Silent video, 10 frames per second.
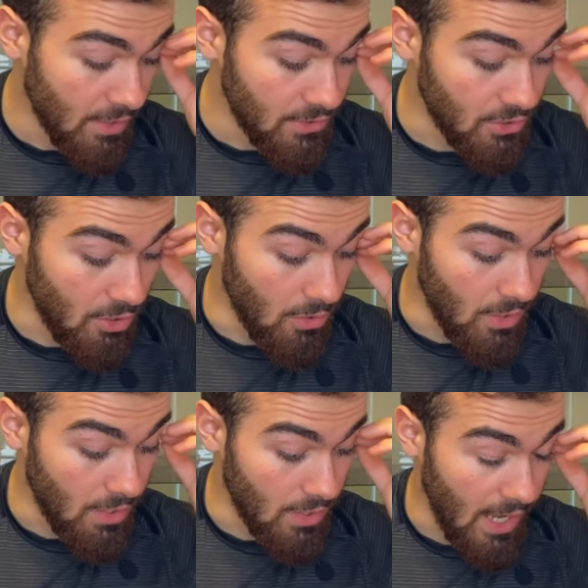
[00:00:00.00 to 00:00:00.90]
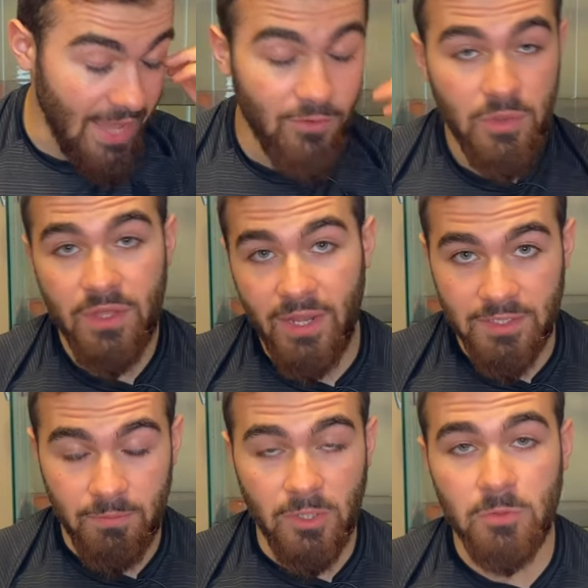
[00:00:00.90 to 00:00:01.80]
So I've
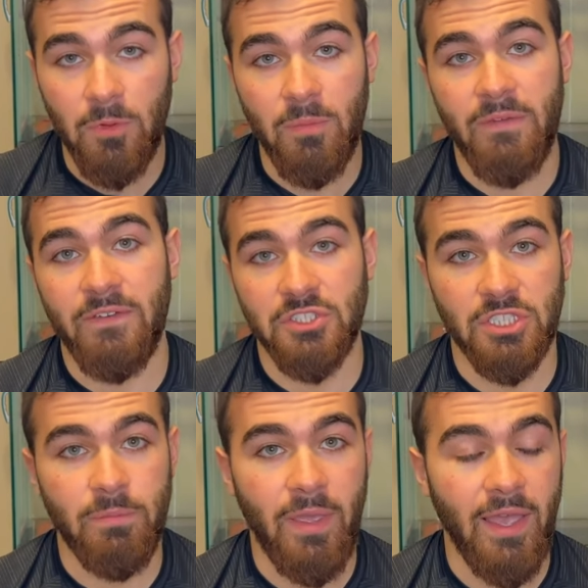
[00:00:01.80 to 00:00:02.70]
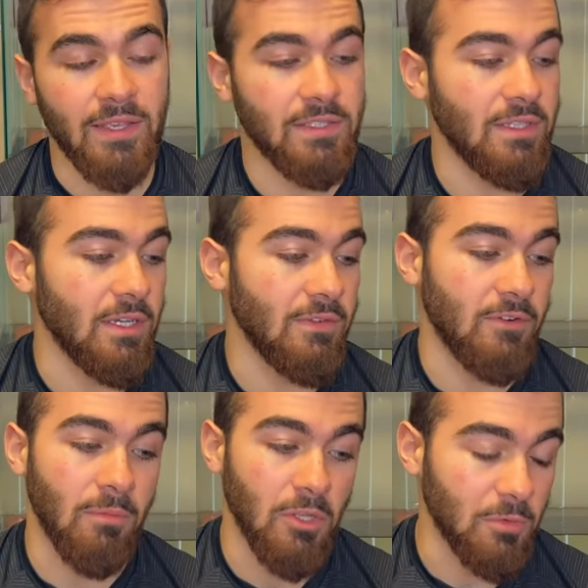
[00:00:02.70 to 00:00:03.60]
euthanized multiple of my fish in the past
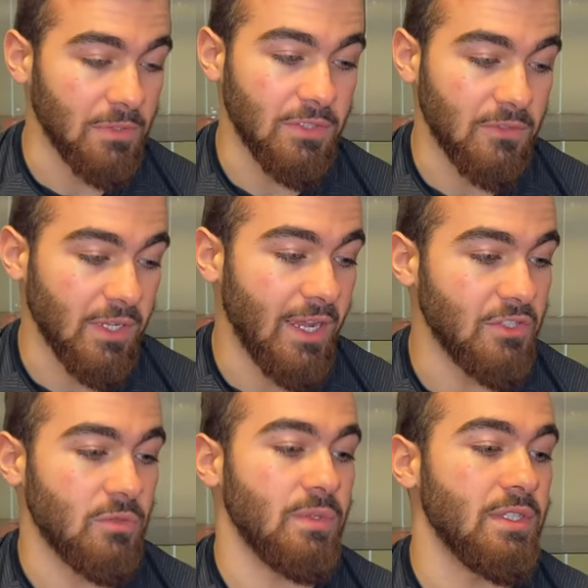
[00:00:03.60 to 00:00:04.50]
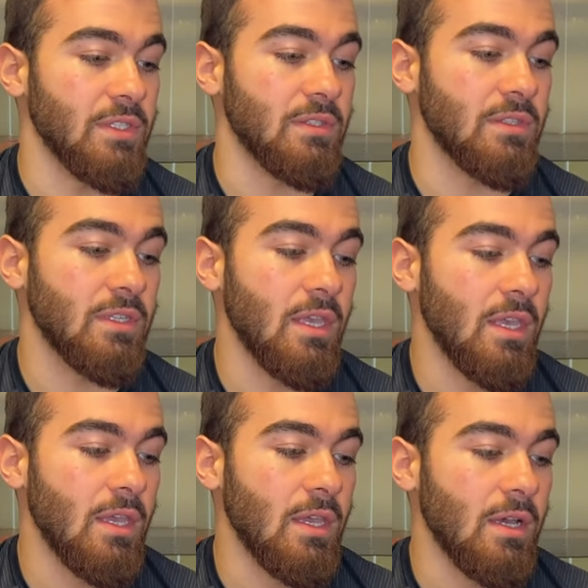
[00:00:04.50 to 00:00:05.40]
for multiple different kinds of reasons.
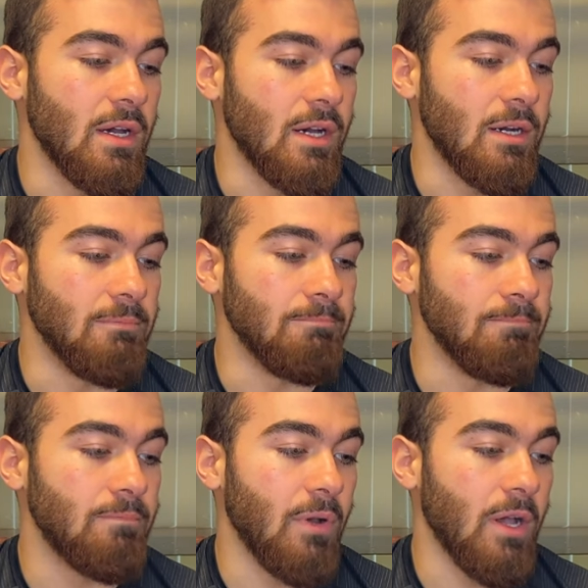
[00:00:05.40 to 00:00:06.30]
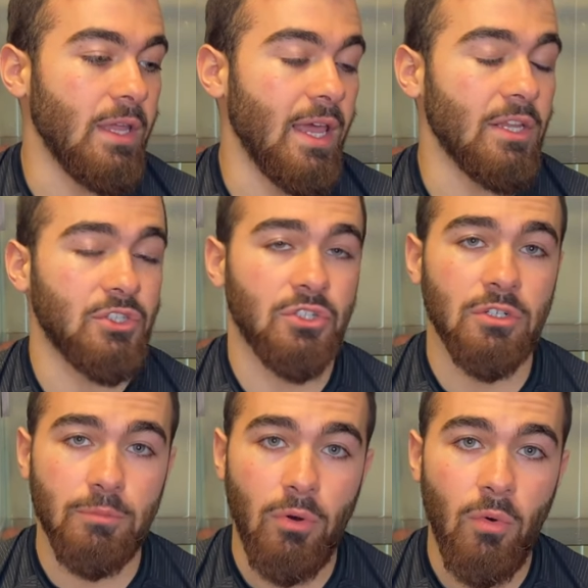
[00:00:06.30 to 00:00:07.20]
But at a
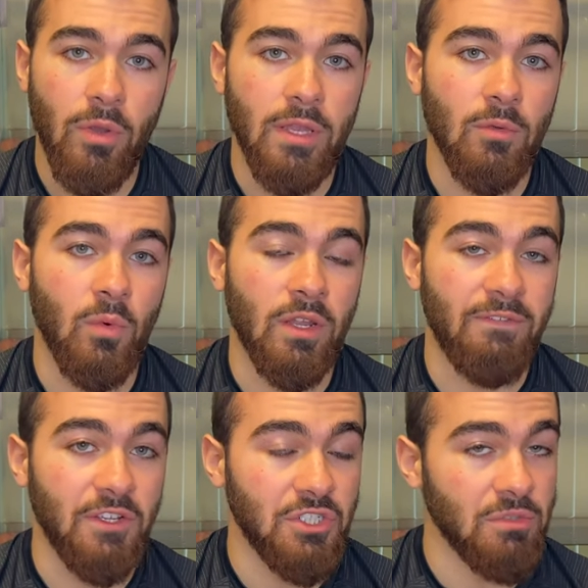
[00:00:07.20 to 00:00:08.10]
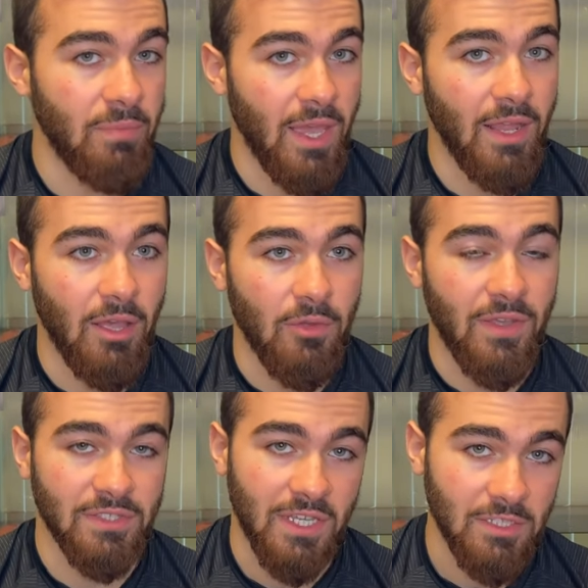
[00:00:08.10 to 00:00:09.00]
certain point, when a fish is in bad health,
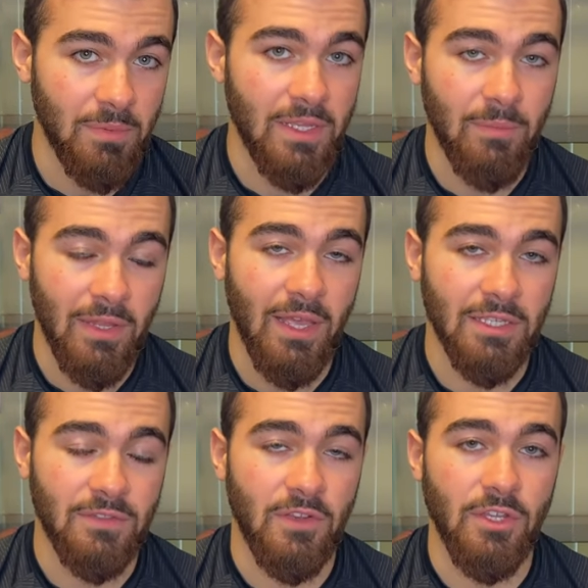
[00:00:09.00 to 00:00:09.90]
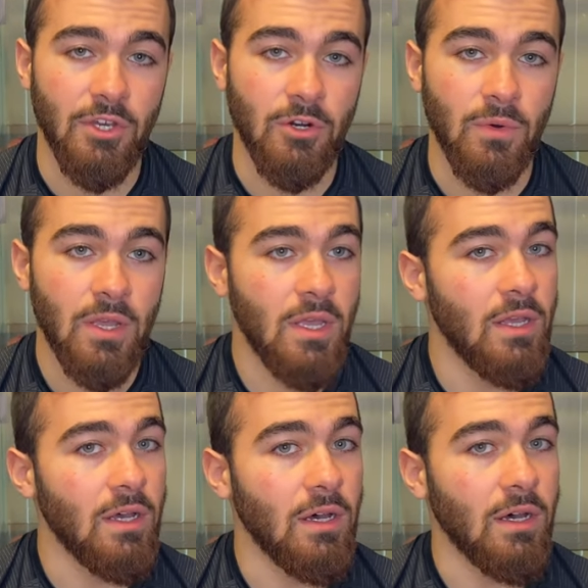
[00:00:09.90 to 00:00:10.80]
as I explained in my last video,
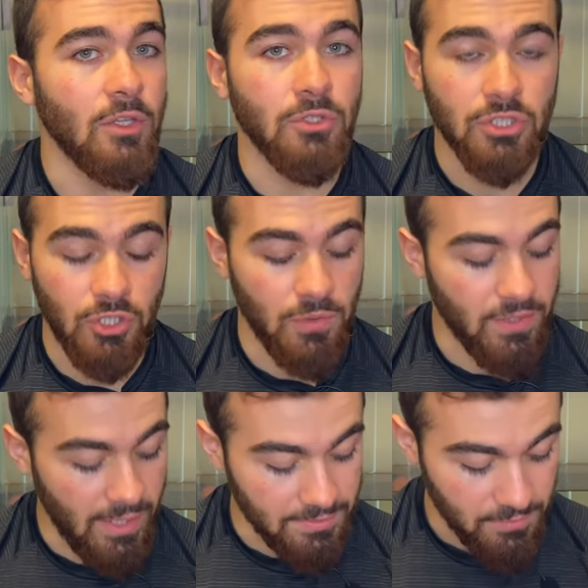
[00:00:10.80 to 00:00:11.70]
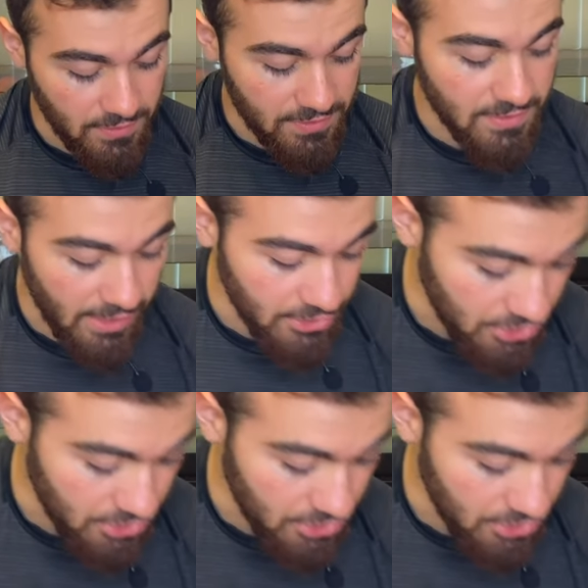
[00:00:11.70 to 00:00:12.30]
you should euthanize them. So this is how you